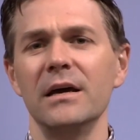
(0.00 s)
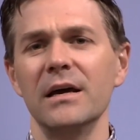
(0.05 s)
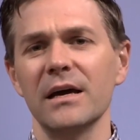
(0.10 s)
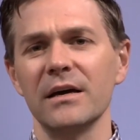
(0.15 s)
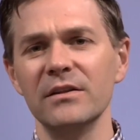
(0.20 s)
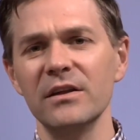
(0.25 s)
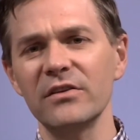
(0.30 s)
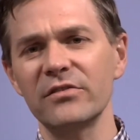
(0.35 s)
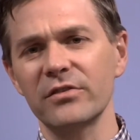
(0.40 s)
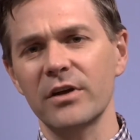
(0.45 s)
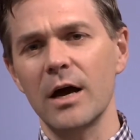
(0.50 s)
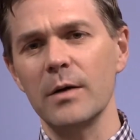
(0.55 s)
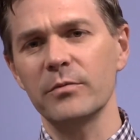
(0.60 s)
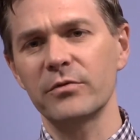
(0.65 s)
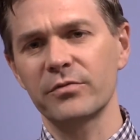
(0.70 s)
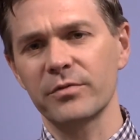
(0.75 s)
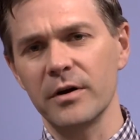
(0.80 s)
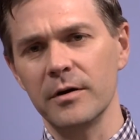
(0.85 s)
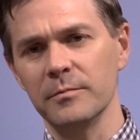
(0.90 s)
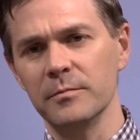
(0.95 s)
And this
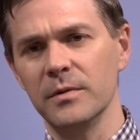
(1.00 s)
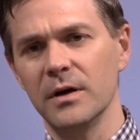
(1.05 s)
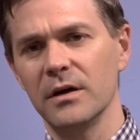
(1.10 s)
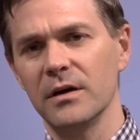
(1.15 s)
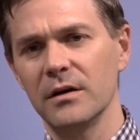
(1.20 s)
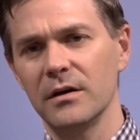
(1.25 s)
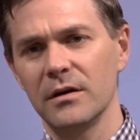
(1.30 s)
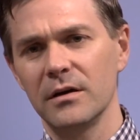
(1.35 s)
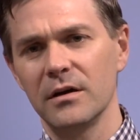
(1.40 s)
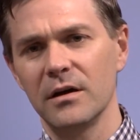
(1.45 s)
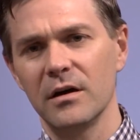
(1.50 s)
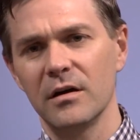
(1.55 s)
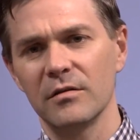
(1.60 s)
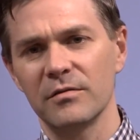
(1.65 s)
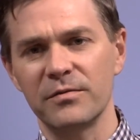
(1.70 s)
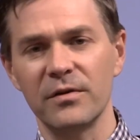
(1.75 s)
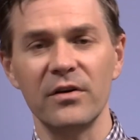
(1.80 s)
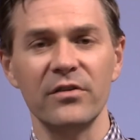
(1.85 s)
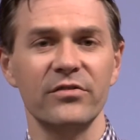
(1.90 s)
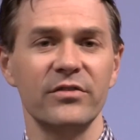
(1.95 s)
comes from
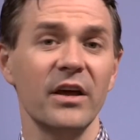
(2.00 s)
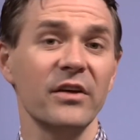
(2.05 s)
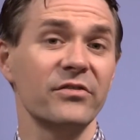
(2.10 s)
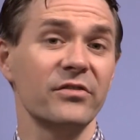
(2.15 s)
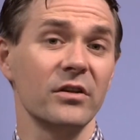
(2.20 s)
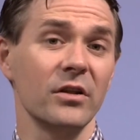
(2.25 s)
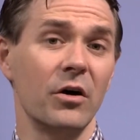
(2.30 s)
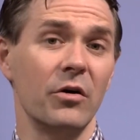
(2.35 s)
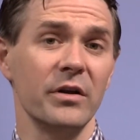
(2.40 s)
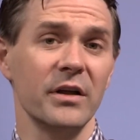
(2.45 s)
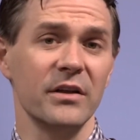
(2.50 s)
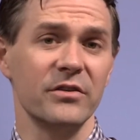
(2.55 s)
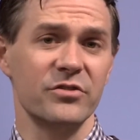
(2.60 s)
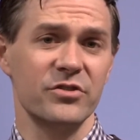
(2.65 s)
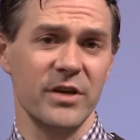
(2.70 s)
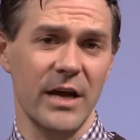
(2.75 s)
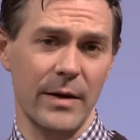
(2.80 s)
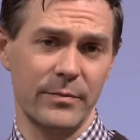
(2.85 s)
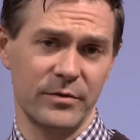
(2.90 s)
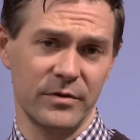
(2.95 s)
1 Thessalonians
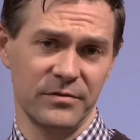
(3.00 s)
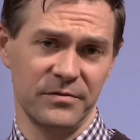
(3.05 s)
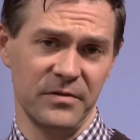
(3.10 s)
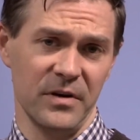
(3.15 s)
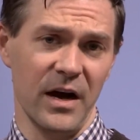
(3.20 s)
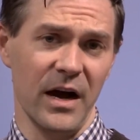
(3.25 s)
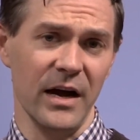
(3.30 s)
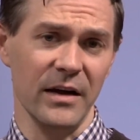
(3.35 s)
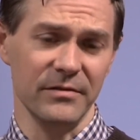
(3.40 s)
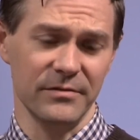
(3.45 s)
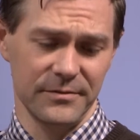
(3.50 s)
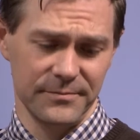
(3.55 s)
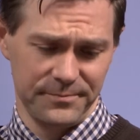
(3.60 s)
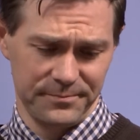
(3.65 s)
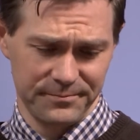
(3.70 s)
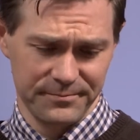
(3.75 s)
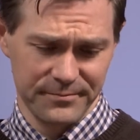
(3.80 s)
chapter 5,